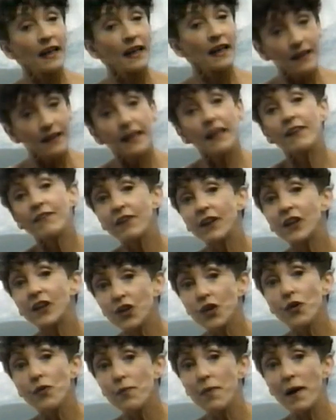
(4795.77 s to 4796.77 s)
leaving
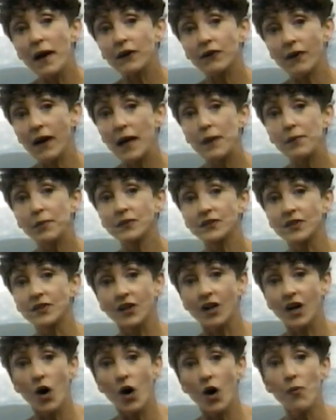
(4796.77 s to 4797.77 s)
you better able to
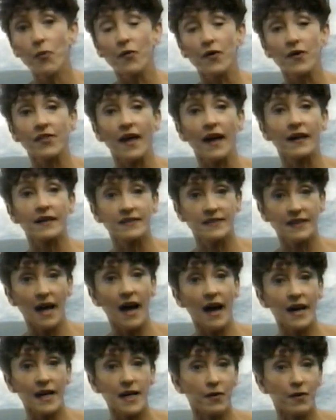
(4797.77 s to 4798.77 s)
cope with
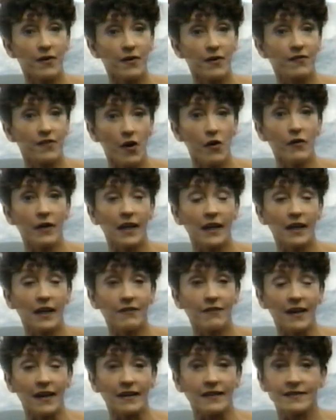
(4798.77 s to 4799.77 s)
anxiety provoking
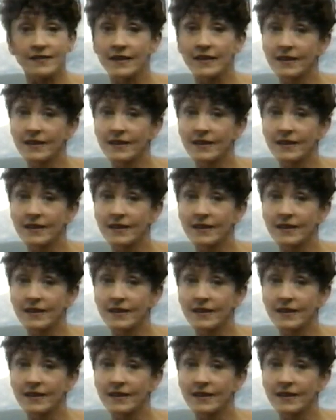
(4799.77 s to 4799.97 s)
events.